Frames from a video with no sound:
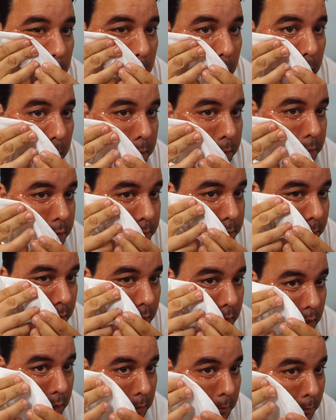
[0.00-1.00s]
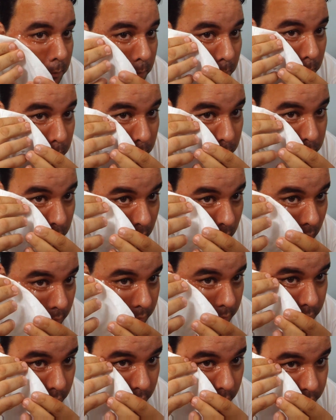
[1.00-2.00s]
and you just want to kind of blot
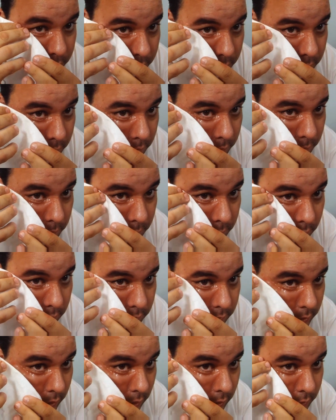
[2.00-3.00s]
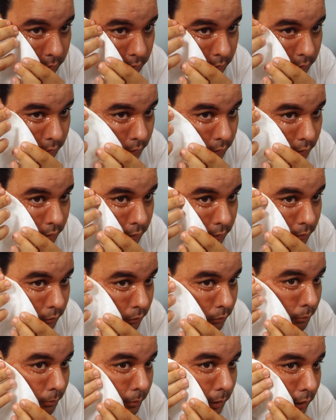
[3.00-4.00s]
it also, because that
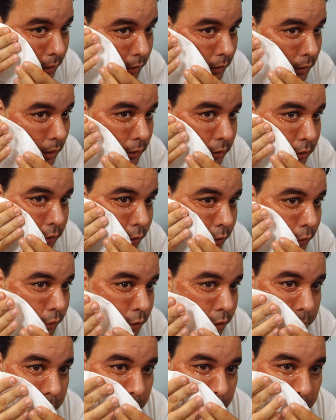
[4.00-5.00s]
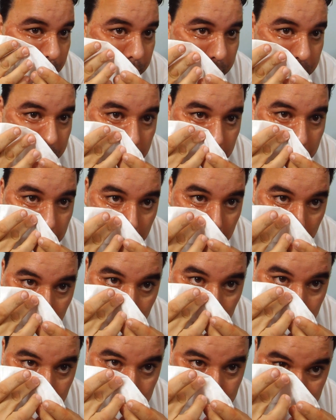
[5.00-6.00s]
will make it not so smooth.
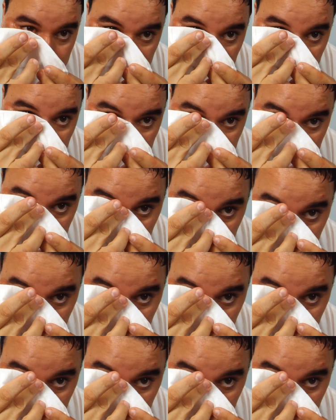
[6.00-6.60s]
Your skin isn't